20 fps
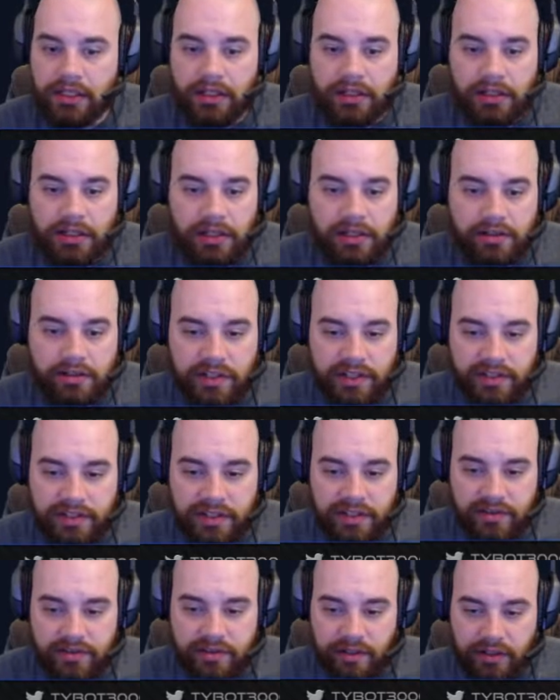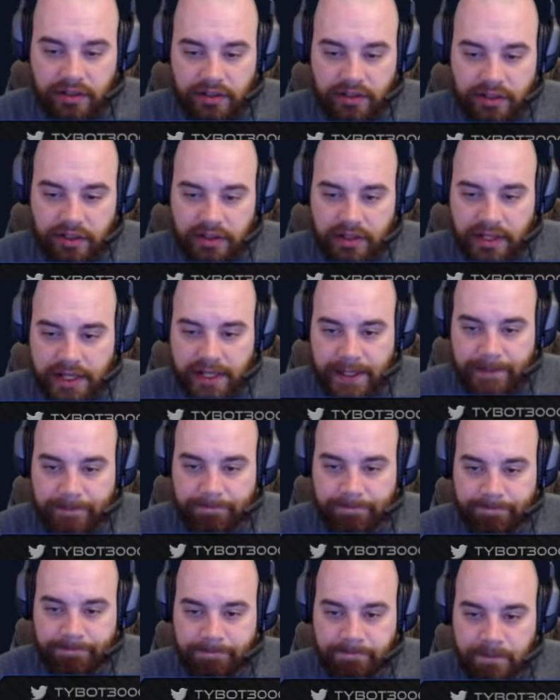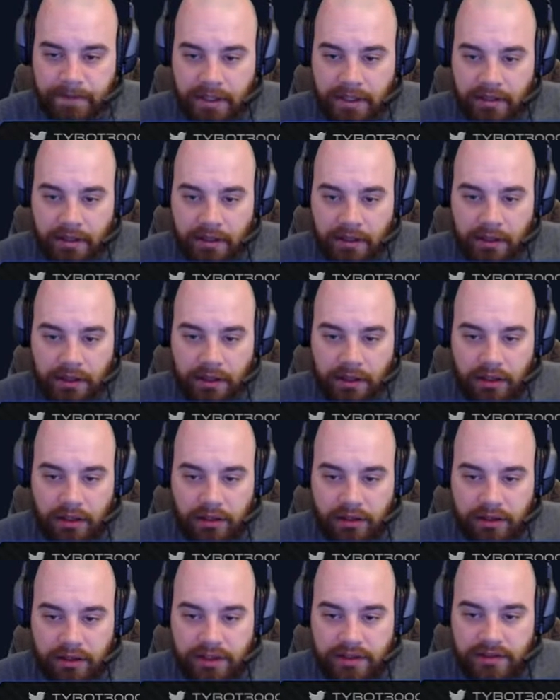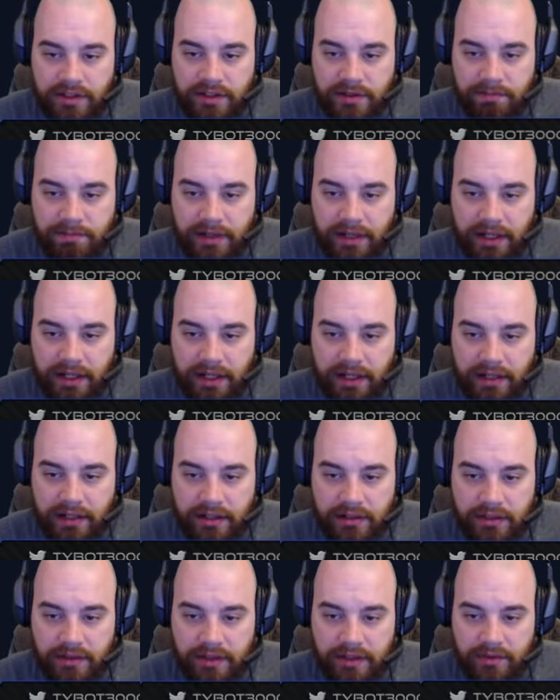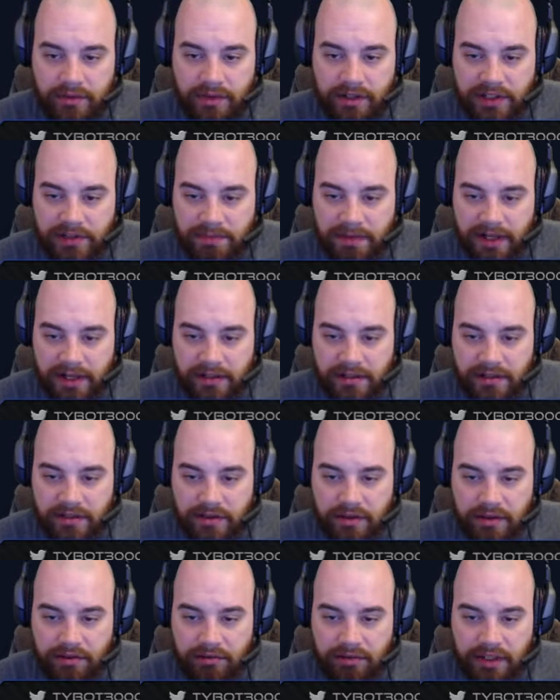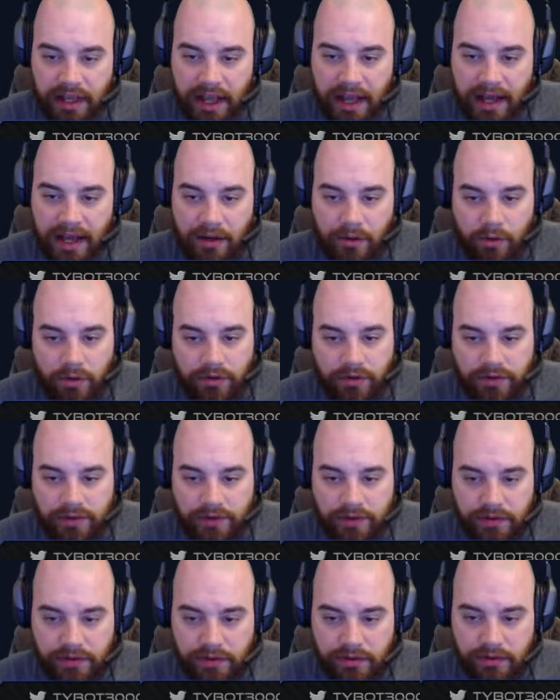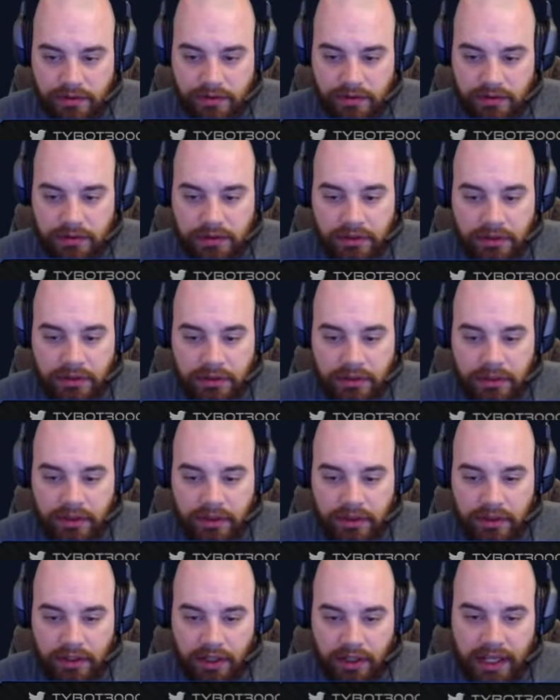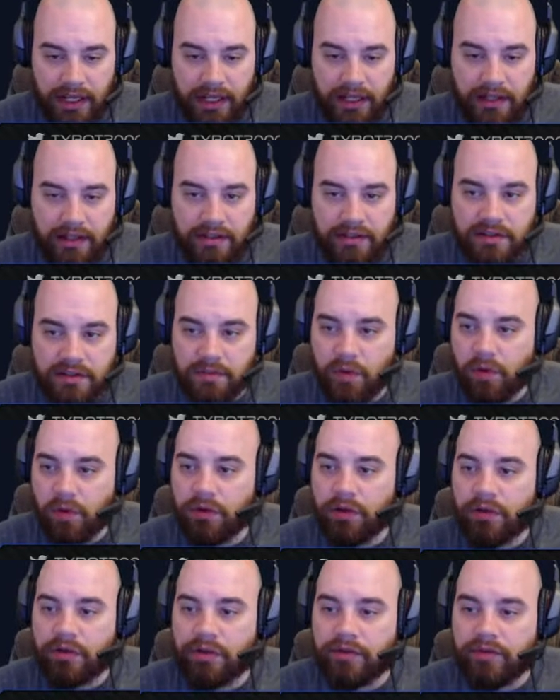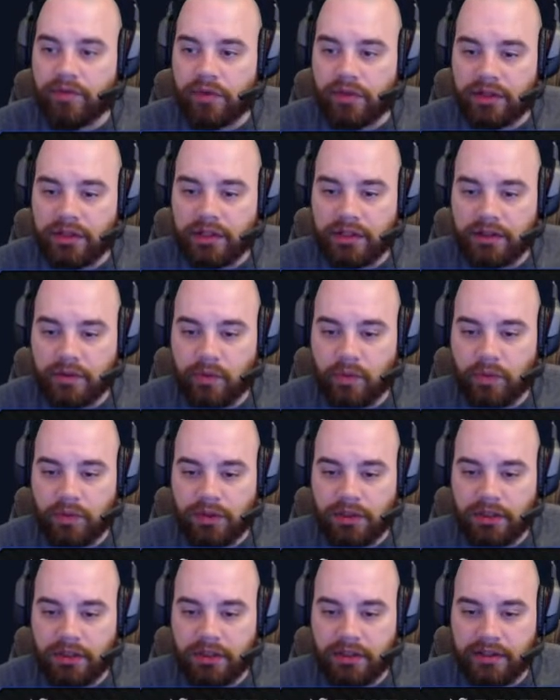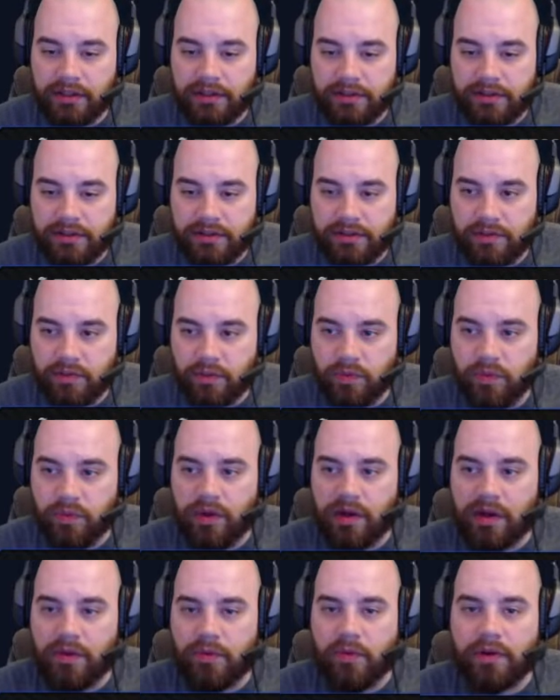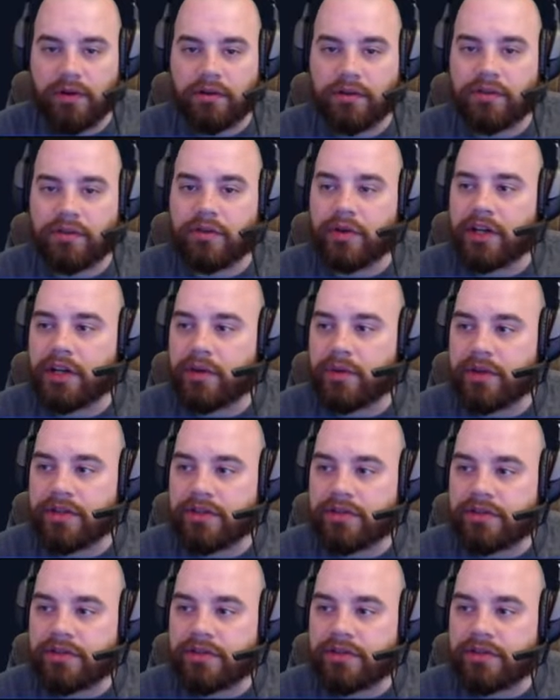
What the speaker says: So let's get started on that. These expire, this one expires in 3 hours. And it's the more lucrative one and the one that's what I wanted to do anyways.